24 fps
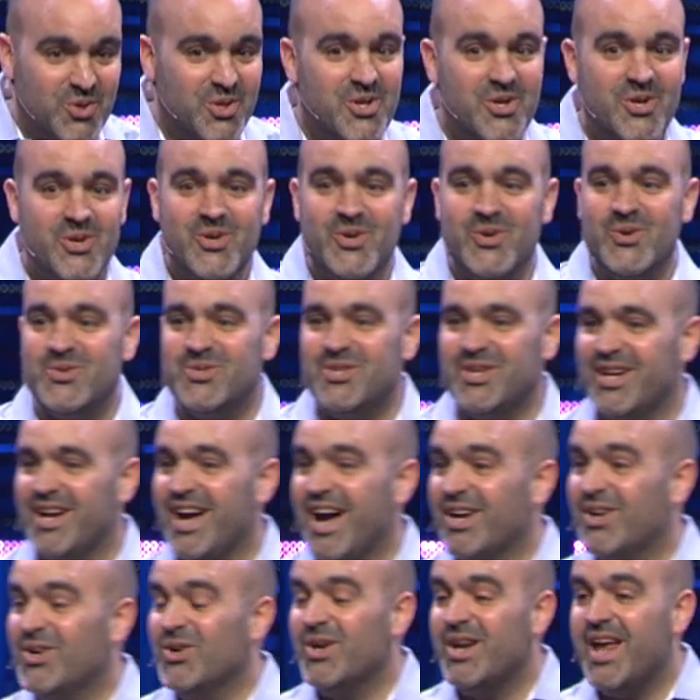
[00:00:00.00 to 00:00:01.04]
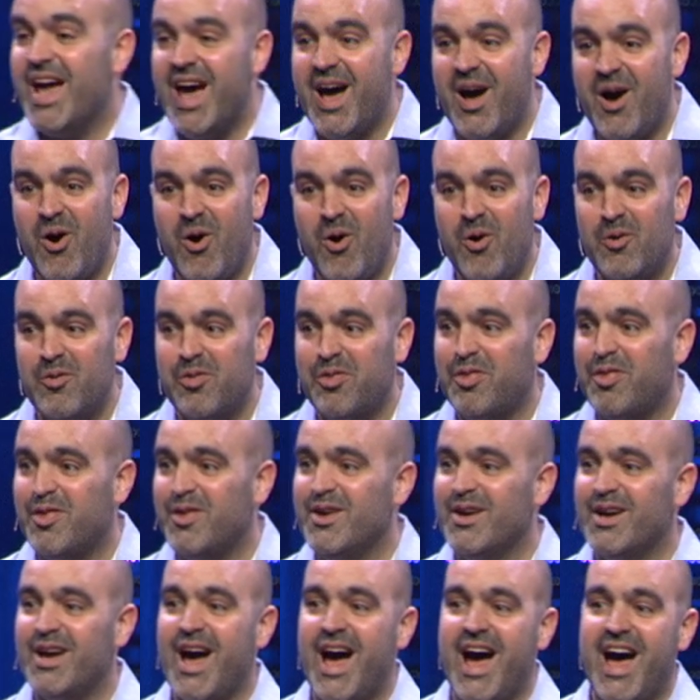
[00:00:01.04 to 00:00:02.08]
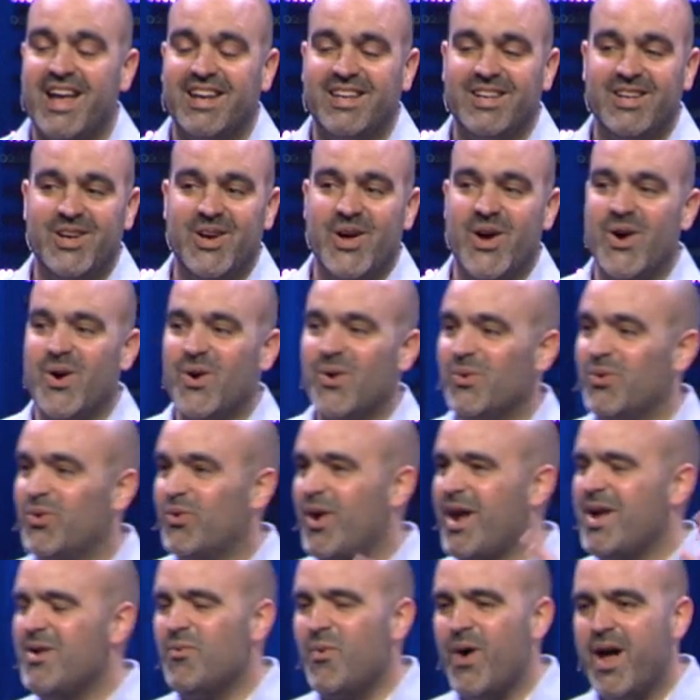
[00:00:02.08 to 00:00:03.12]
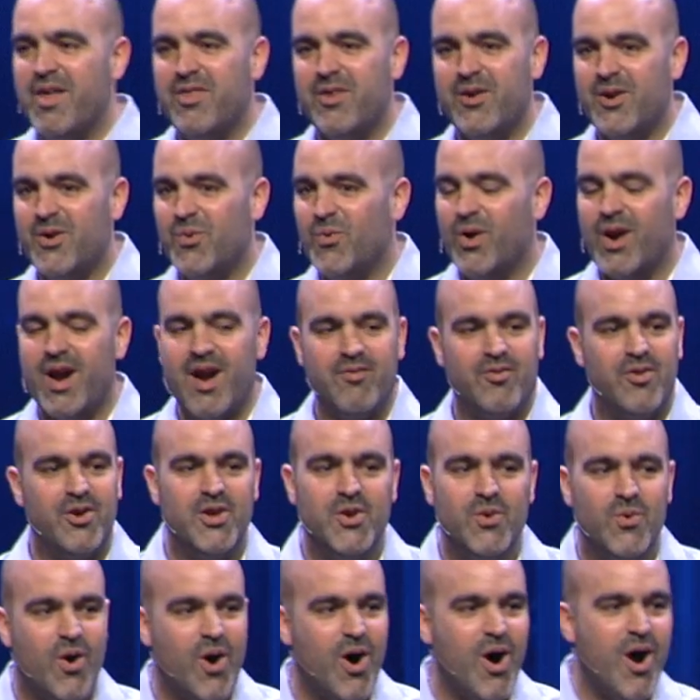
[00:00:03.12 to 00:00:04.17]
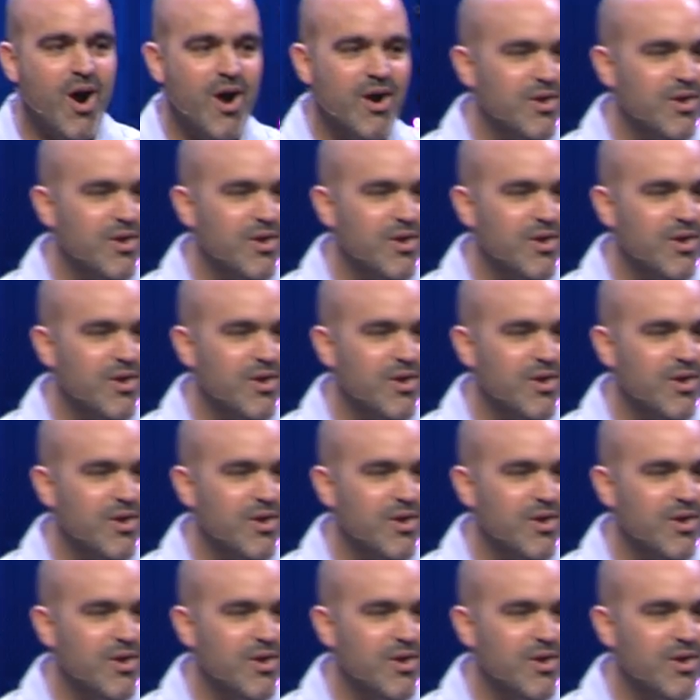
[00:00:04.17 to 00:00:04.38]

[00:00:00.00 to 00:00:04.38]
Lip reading: news, you got good health, you got, great weather wherever you are.